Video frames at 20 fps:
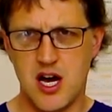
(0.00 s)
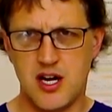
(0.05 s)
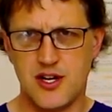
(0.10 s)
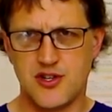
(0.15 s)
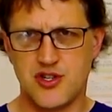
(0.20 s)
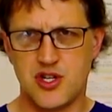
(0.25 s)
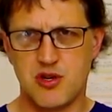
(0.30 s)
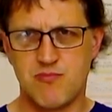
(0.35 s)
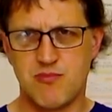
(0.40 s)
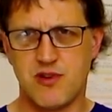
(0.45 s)

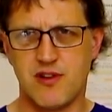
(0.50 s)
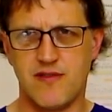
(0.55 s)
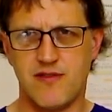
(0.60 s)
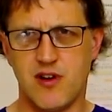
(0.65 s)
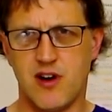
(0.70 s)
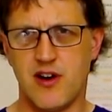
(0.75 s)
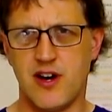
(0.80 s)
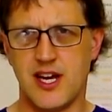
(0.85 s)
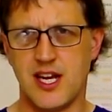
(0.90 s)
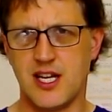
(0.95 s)
to
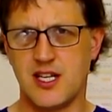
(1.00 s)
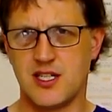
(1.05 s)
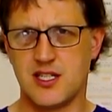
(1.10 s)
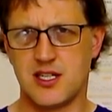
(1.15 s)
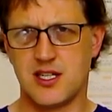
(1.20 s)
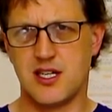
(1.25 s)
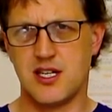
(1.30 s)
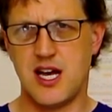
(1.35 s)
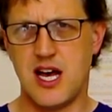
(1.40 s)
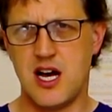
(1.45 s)
provide
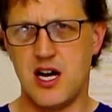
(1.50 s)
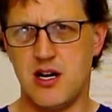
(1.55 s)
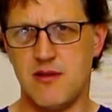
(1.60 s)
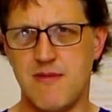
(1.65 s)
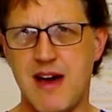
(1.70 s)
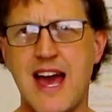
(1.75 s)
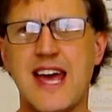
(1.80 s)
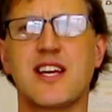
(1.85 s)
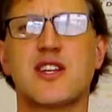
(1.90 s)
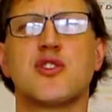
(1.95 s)

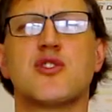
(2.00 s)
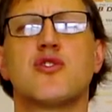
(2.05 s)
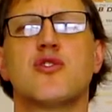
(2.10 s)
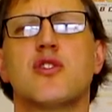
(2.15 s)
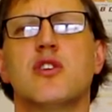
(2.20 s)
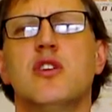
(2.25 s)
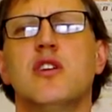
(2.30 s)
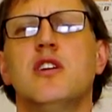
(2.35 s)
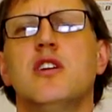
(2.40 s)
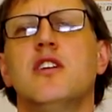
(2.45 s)

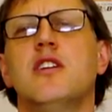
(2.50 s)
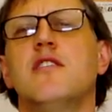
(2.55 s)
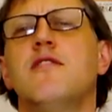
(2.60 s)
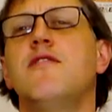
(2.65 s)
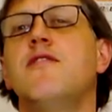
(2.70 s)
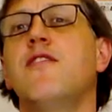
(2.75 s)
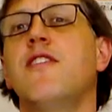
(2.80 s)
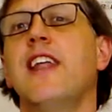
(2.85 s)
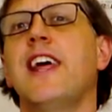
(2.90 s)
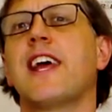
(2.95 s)
extra
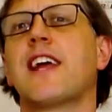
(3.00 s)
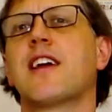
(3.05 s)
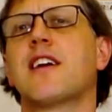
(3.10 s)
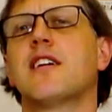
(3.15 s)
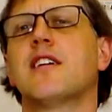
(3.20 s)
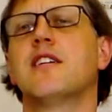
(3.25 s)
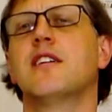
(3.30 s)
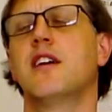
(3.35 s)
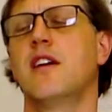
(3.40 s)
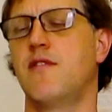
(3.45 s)
flick,
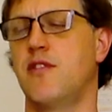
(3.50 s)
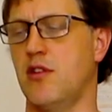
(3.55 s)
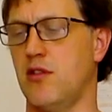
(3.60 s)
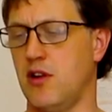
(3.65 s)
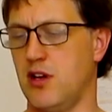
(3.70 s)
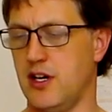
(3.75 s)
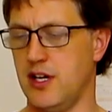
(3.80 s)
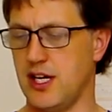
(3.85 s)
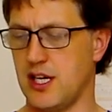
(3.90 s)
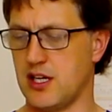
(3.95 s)
if you
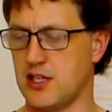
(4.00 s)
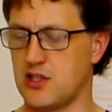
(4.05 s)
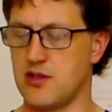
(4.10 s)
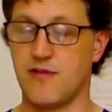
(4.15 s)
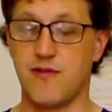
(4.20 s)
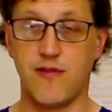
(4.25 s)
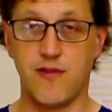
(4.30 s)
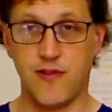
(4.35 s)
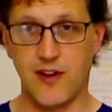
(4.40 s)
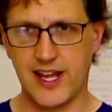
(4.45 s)
like, to
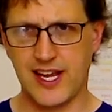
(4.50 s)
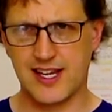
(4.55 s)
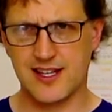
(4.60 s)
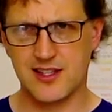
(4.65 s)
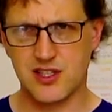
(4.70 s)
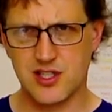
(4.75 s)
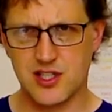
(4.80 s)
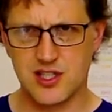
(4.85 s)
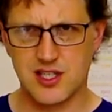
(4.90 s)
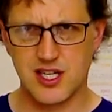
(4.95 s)
flick
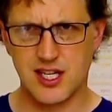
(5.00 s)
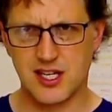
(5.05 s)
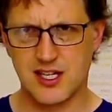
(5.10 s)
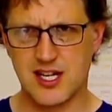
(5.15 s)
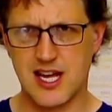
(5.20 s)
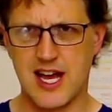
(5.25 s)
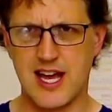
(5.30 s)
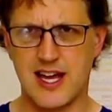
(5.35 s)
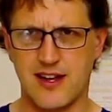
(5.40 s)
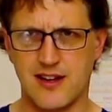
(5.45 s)
the stick
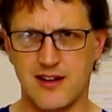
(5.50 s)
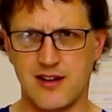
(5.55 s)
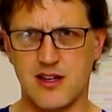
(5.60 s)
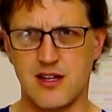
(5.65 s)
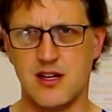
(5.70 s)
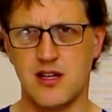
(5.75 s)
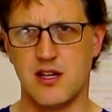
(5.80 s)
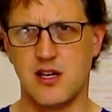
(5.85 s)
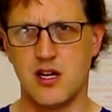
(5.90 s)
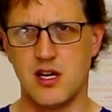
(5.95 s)
down.
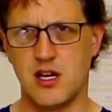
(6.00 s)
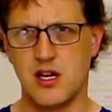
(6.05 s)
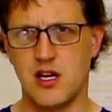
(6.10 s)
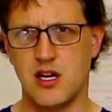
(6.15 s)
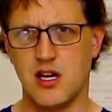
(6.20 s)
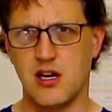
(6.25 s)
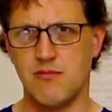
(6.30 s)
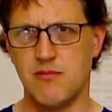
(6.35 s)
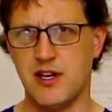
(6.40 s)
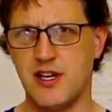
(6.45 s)

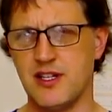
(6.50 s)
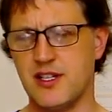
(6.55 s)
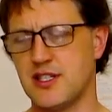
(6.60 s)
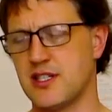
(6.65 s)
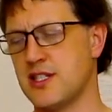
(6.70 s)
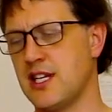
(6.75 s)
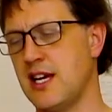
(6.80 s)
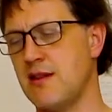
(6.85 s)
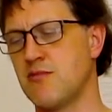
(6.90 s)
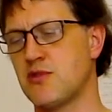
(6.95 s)
But at the
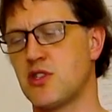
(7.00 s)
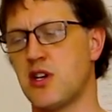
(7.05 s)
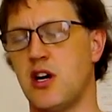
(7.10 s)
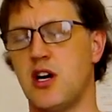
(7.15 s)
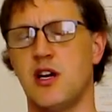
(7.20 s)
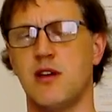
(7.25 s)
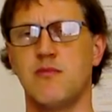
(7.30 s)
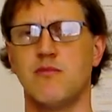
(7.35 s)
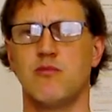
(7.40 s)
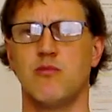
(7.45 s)
same
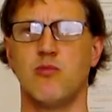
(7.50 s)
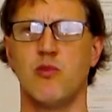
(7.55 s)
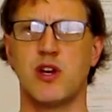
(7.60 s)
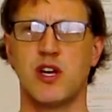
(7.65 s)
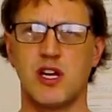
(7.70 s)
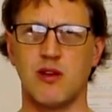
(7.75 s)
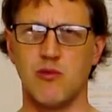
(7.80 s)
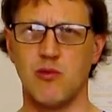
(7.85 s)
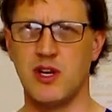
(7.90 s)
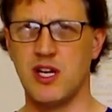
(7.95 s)
time,
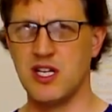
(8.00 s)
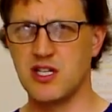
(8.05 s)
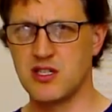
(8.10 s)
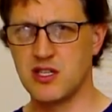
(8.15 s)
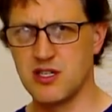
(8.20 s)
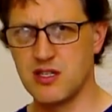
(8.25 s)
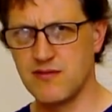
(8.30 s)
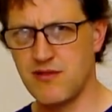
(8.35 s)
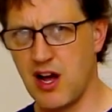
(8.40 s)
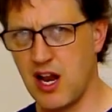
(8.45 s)
we need to
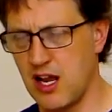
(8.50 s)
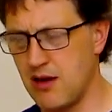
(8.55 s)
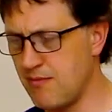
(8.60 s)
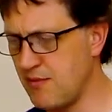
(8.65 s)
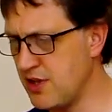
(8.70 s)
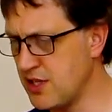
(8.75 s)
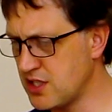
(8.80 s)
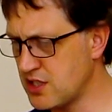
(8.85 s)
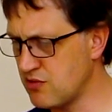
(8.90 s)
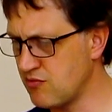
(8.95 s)
develop
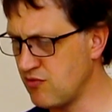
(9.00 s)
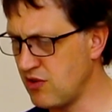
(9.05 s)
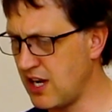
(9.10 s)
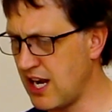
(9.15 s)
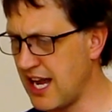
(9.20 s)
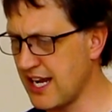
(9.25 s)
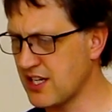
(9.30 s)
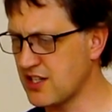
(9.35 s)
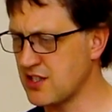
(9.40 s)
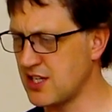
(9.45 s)
this
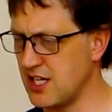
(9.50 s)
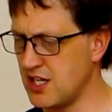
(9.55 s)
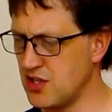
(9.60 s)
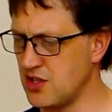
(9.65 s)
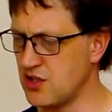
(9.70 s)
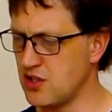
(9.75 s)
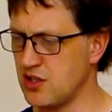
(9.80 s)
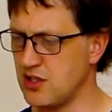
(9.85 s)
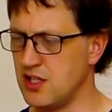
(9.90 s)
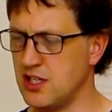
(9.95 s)

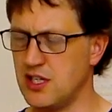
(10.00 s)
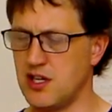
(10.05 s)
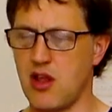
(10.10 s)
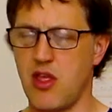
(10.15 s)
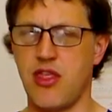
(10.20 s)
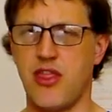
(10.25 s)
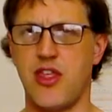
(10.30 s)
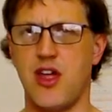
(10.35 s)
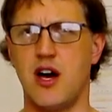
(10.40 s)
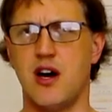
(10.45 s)
relaxation in the
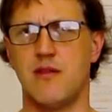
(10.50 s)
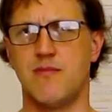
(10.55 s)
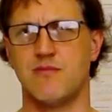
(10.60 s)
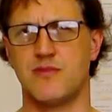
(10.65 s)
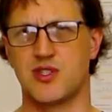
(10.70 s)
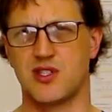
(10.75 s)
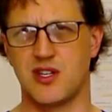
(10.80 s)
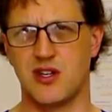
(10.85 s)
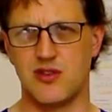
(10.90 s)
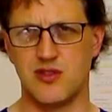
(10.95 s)
thumb,
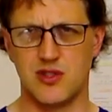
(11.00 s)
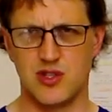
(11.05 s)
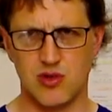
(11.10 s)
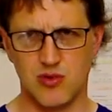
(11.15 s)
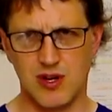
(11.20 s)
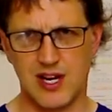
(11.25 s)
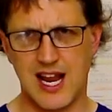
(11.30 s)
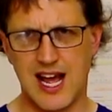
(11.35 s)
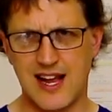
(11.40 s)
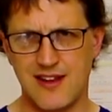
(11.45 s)
so to
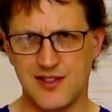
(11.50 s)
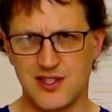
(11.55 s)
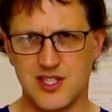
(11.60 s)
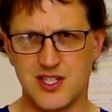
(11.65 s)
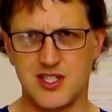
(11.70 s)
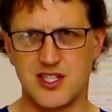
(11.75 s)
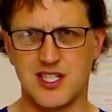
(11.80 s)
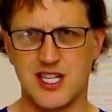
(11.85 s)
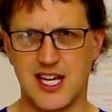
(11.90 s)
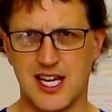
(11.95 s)
allow the
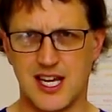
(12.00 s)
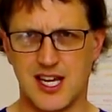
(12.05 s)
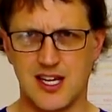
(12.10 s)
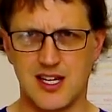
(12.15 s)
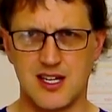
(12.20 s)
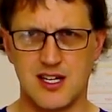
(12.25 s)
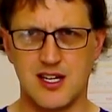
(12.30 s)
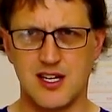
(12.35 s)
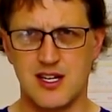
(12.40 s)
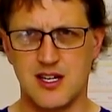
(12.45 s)
stick
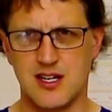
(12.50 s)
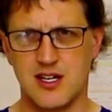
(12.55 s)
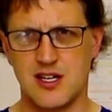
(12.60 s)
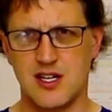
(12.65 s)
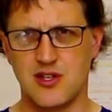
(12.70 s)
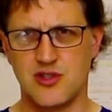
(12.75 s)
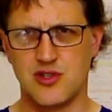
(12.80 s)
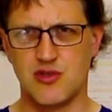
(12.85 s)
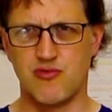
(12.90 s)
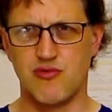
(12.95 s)

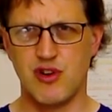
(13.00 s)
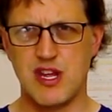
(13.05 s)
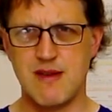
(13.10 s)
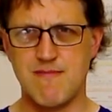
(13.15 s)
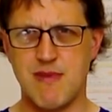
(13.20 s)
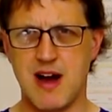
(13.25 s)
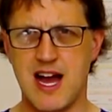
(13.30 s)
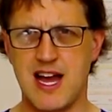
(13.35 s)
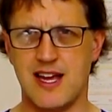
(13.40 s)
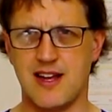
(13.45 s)
to
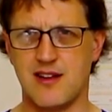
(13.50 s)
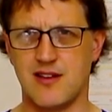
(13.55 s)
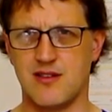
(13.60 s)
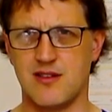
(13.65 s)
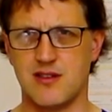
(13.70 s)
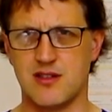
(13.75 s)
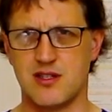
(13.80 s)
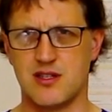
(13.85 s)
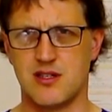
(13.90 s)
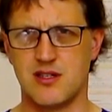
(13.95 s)

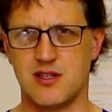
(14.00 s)
rebound.